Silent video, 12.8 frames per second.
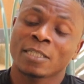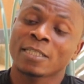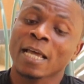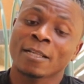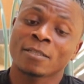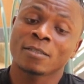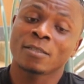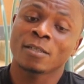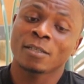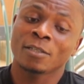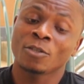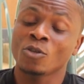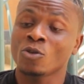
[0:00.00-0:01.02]
a sad
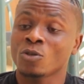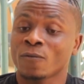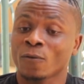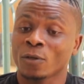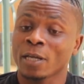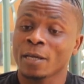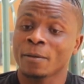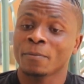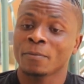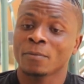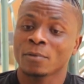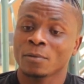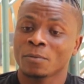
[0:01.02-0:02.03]
uh, news for
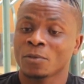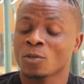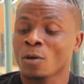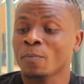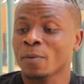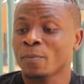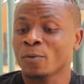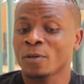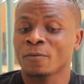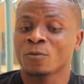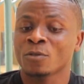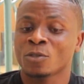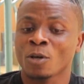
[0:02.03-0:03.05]
them. Some people,
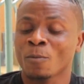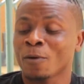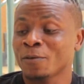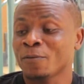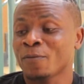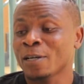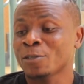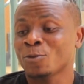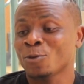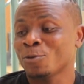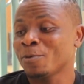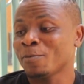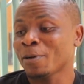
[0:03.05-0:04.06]
even some of the fans,
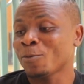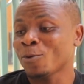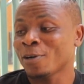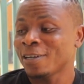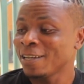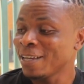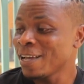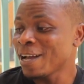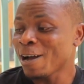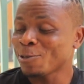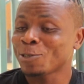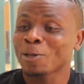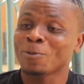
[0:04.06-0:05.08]
told me, Babuwa,
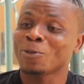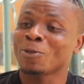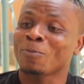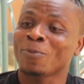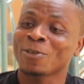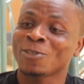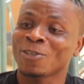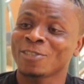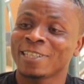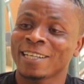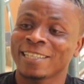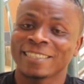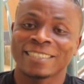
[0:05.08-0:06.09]
I'll stop to support
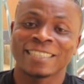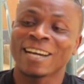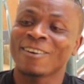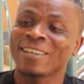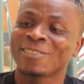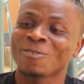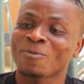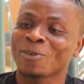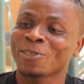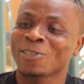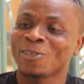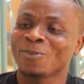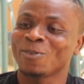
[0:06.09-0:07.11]
Sunrise. Now I
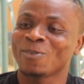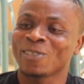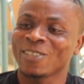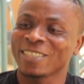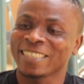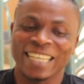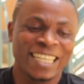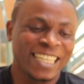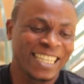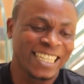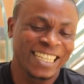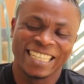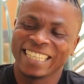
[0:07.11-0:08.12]
support Kiyovu
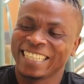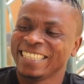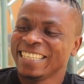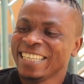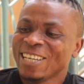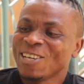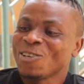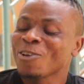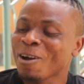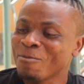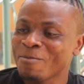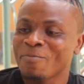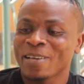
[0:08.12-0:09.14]
because
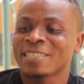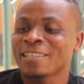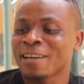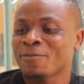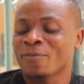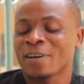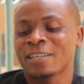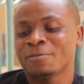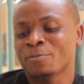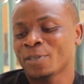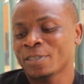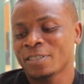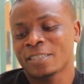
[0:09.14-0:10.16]
you're my personal
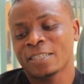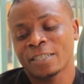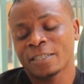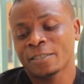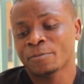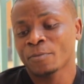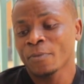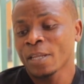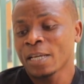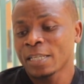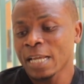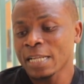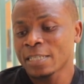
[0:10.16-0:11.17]
fan, but uh,
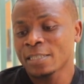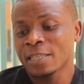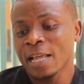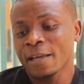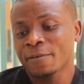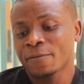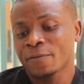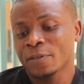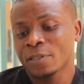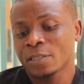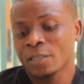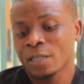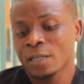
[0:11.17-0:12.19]
that is life.
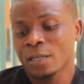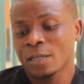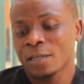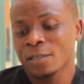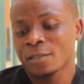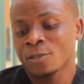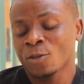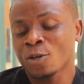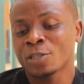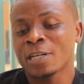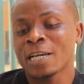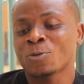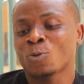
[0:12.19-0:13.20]
It's uh,
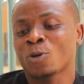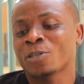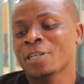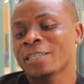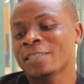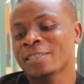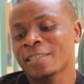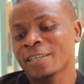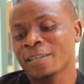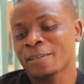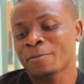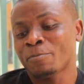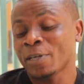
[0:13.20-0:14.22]
Sunrise will always
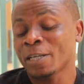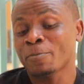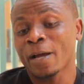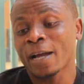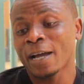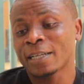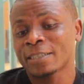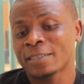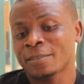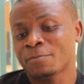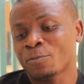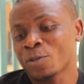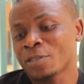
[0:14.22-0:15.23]
uh, be in my
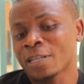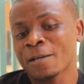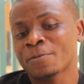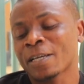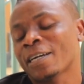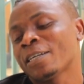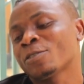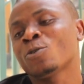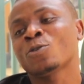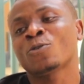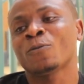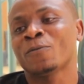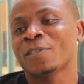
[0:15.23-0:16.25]
heart. Most times I can
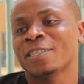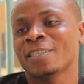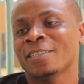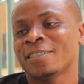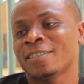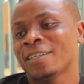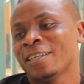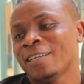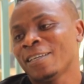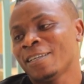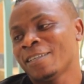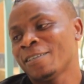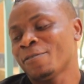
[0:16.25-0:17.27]
go to visit
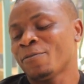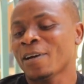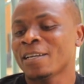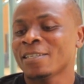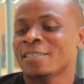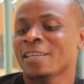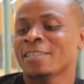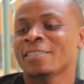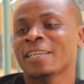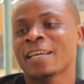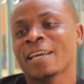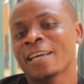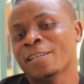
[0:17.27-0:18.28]
the fans and
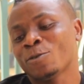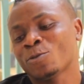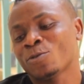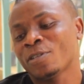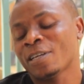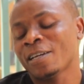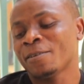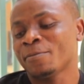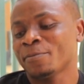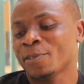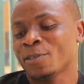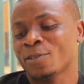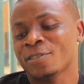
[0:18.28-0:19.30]
say hello to
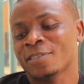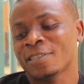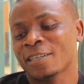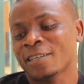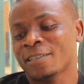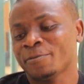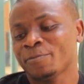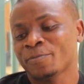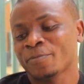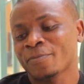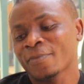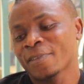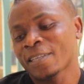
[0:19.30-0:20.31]
them because um,
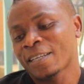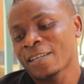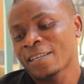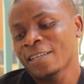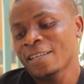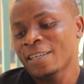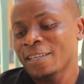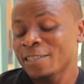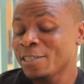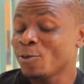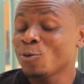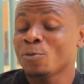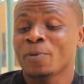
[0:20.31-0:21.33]

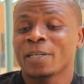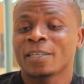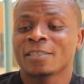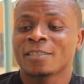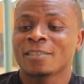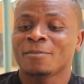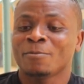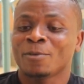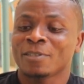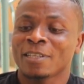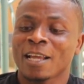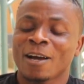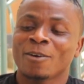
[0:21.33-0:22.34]
it's a good place.
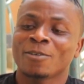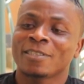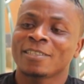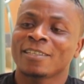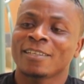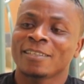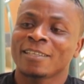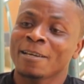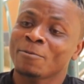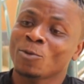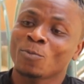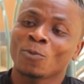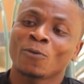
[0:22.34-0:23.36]
But now it's uh,
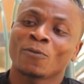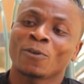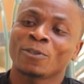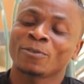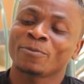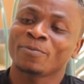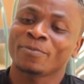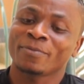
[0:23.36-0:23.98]
time to move on.